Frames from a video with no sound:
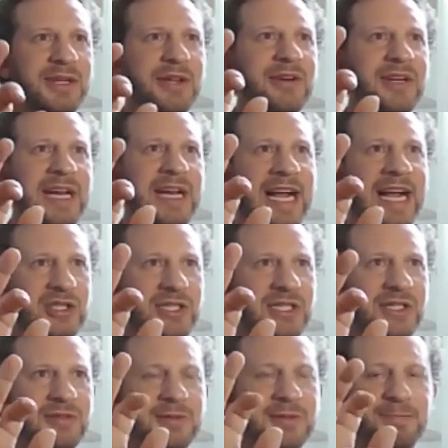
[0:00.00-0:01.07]
going to actually
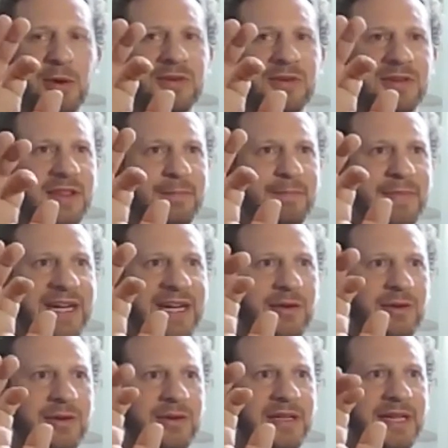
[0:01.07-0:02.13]
use both the
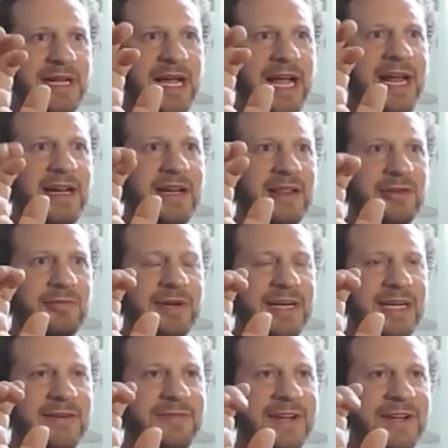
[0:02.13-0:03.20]
middle and the
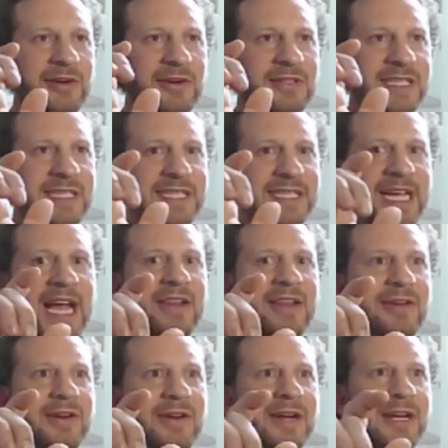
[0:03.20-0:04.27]
ring finger
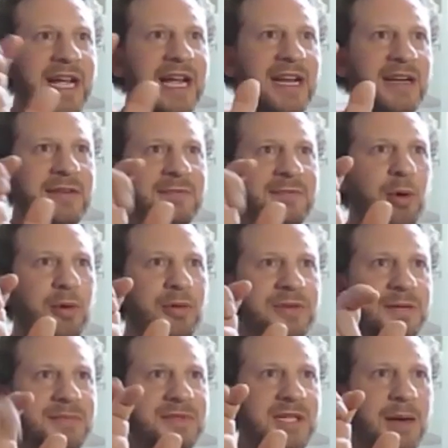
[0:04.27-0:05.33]
together and pull
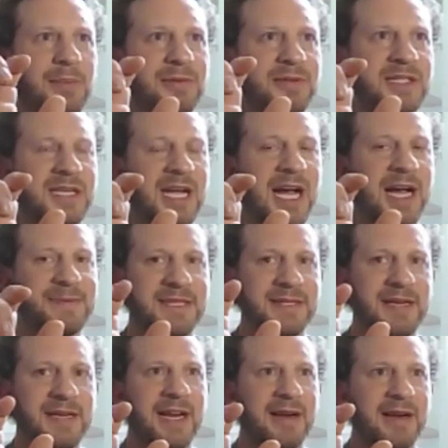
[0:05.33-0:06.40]
some double stops
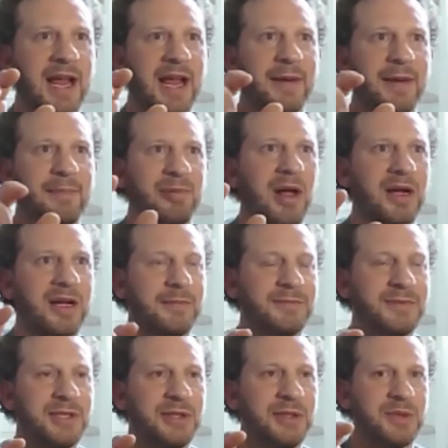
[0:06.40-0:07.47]
and pluck them
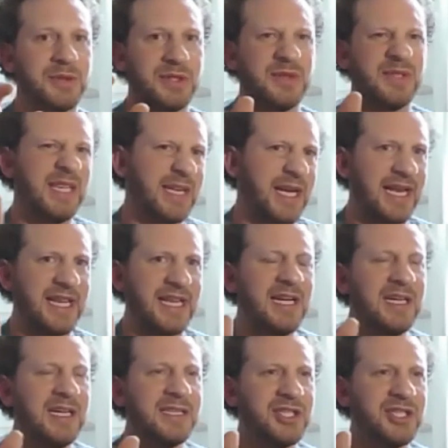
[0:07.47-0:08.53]
too. So again,
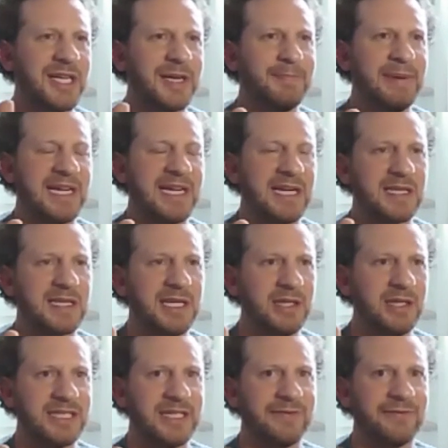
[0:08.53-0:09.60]
the chicken picking's a
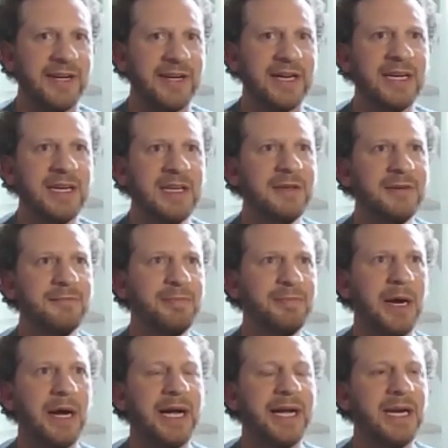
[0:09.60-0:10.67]
little different,
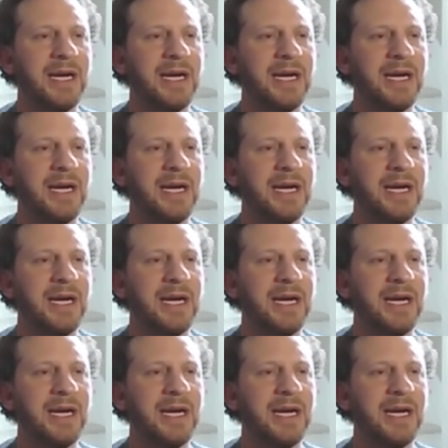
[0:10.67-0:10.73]
but